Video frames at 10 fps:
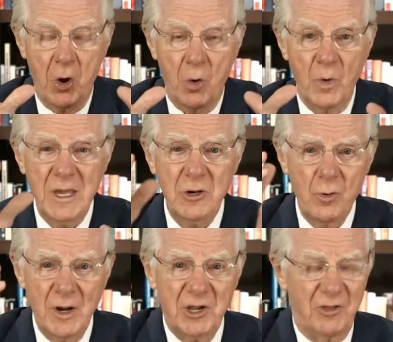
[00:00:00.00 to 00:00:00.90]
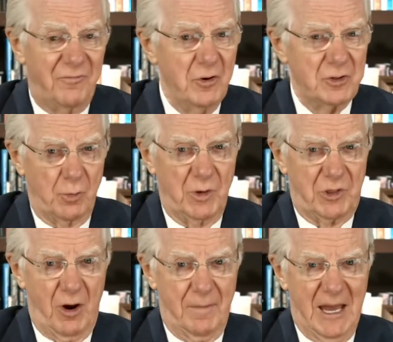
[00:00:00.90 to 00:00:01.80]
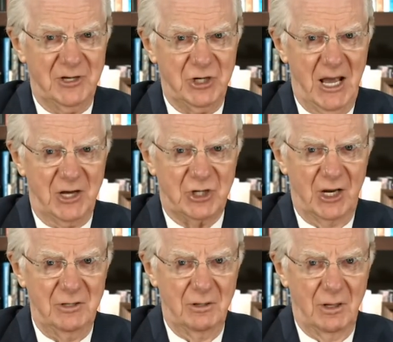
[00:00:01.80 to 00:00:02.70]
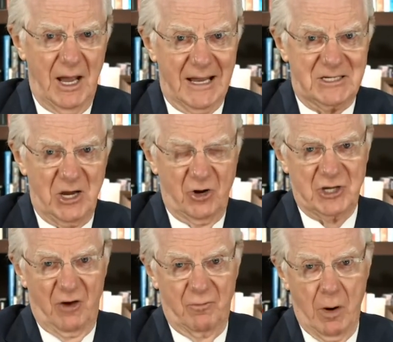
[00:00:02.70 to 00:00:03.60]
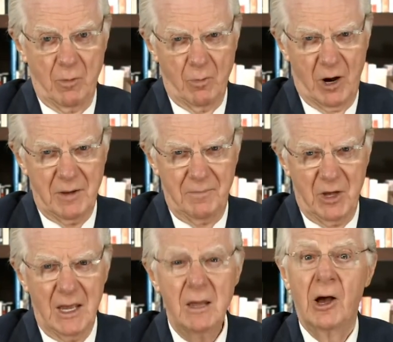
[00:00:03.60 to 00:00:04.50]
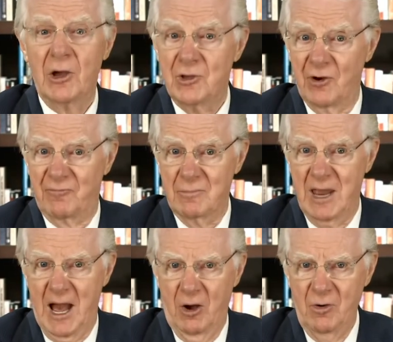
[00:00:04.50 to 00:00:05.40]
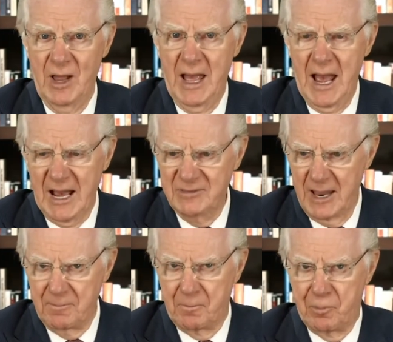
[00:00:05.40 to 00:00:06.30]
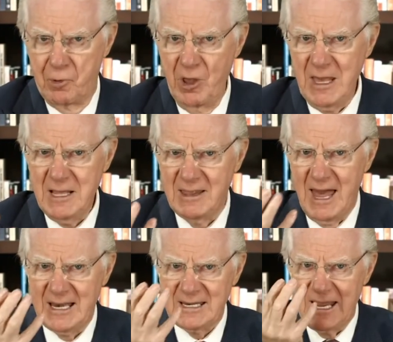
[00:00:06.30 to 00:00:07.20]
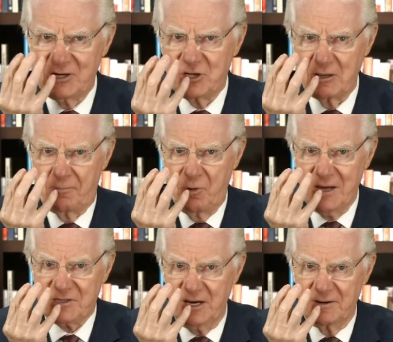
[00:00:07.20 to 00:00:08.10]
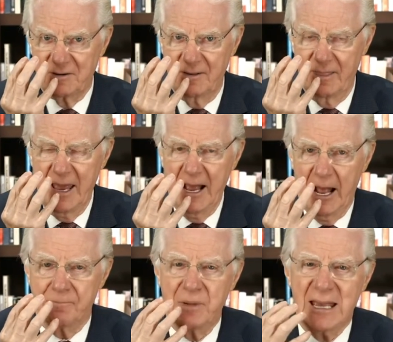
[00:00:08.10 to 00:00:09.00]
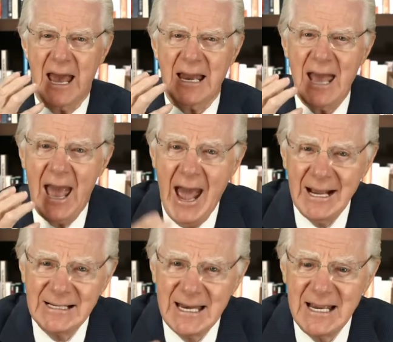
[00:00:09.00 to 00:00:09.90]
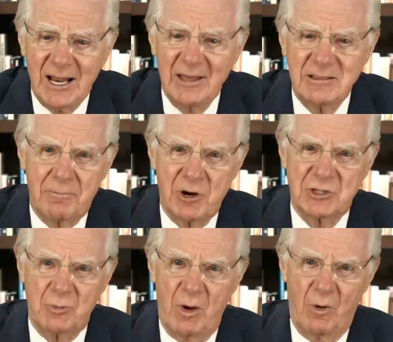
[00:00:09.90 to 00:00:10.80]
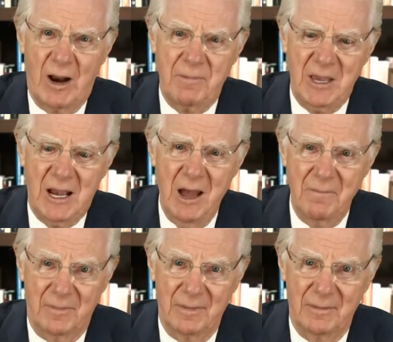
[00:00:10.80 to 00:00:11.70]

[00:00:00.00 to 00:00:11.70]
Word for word: We can go into the future with our imagination and see ourselves where we want to be a year from now, and then bring that into the present and begin acting like the person we want to become.